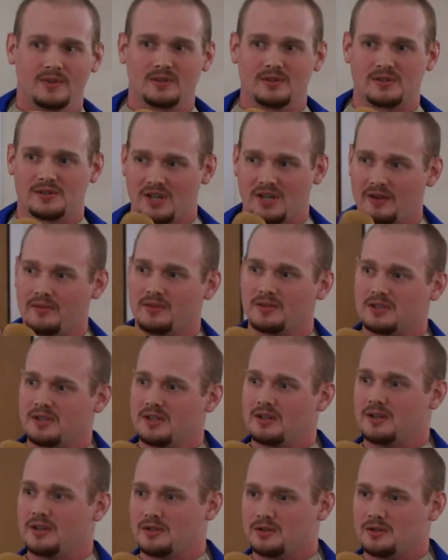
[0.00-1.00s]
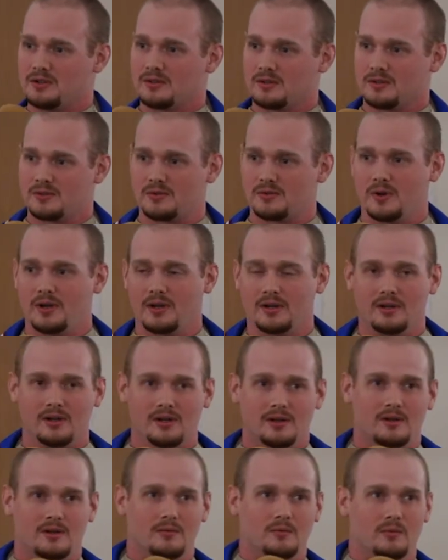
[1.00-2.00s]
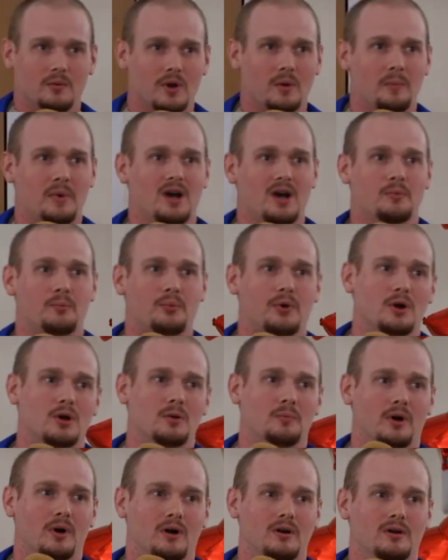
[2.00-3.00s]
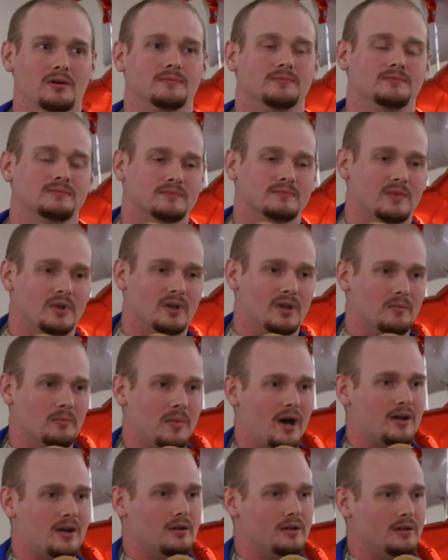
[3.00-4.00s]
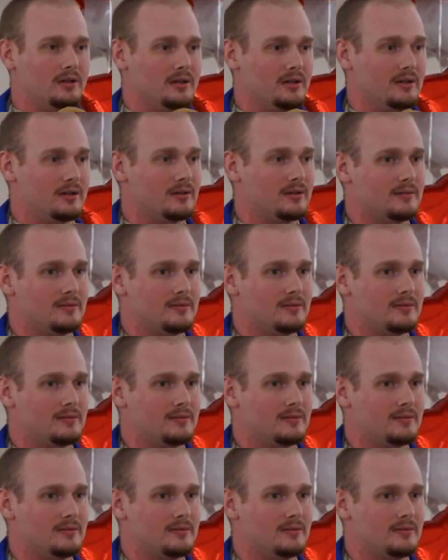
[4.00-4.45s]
17 inches, that's right. What about pro ball and minor league?